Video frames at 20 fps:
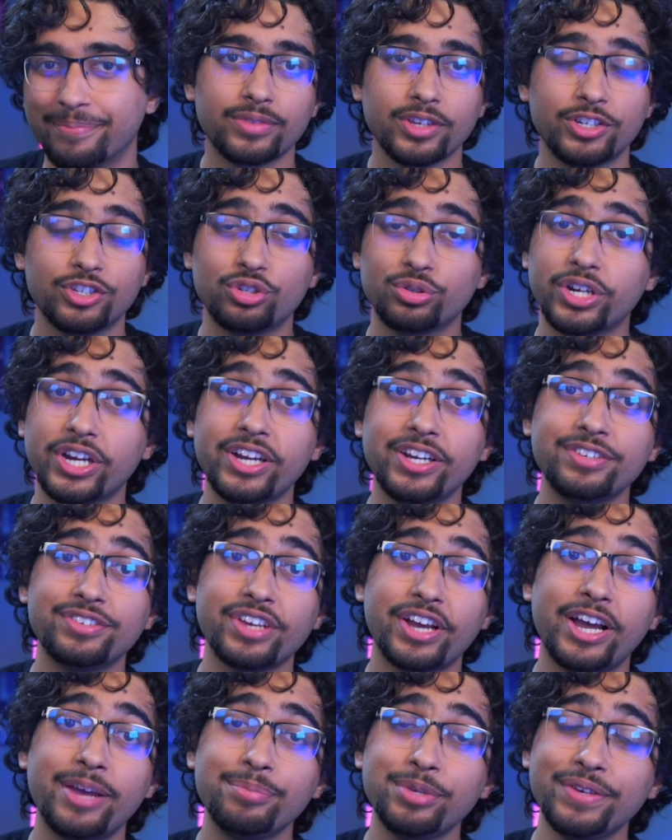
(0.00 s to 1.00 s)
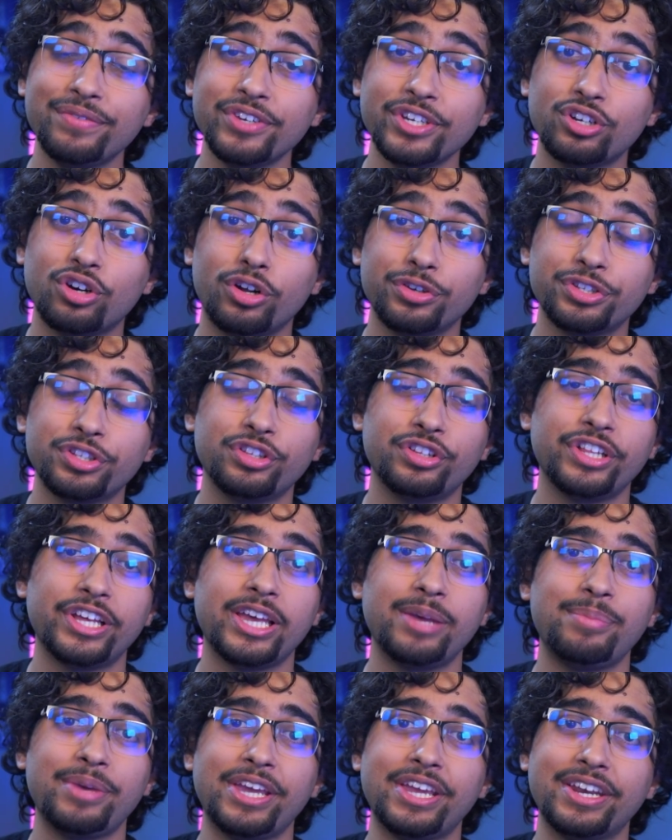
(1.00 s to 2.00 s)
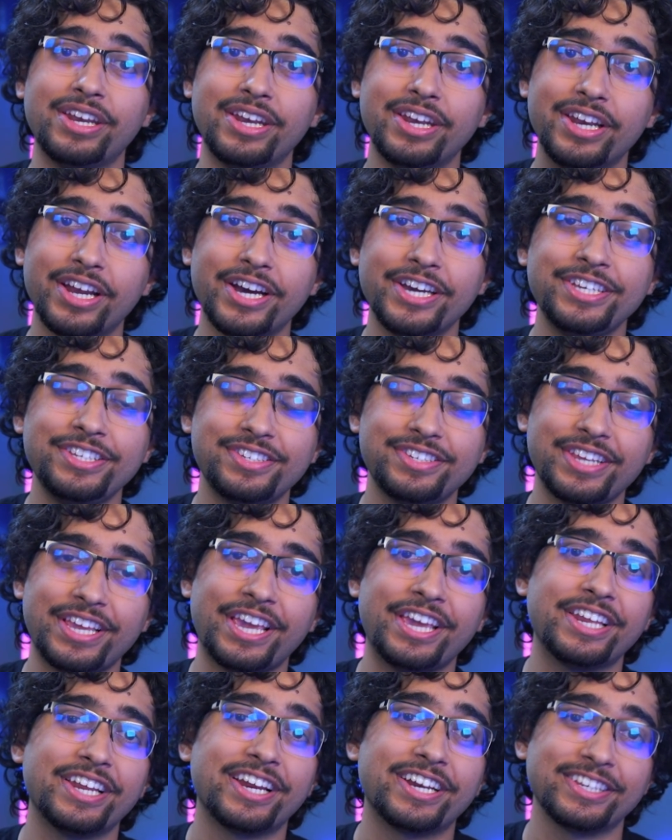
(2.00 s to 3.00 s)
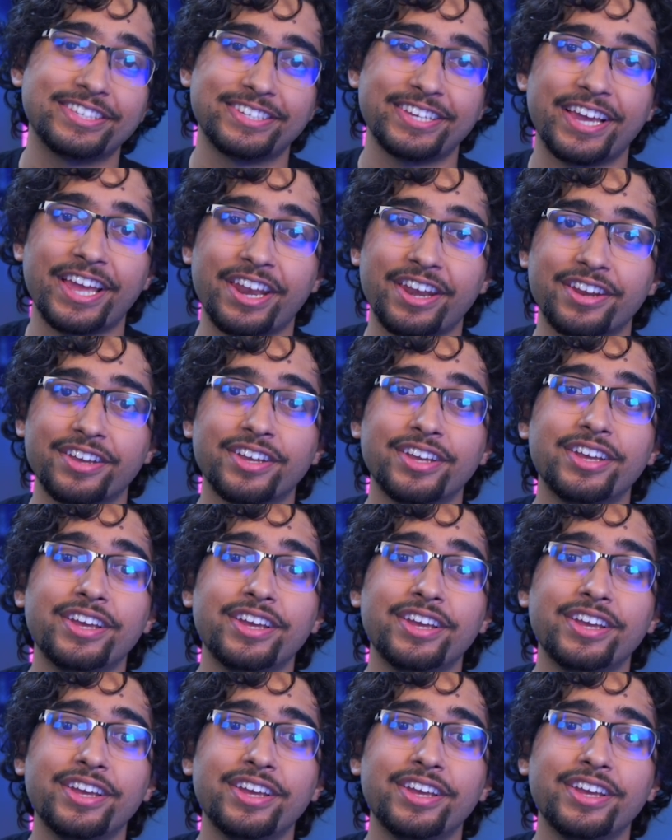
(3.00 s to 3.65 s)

So guys, I'm giving Cult of the Lamb a nice 8 out of 10.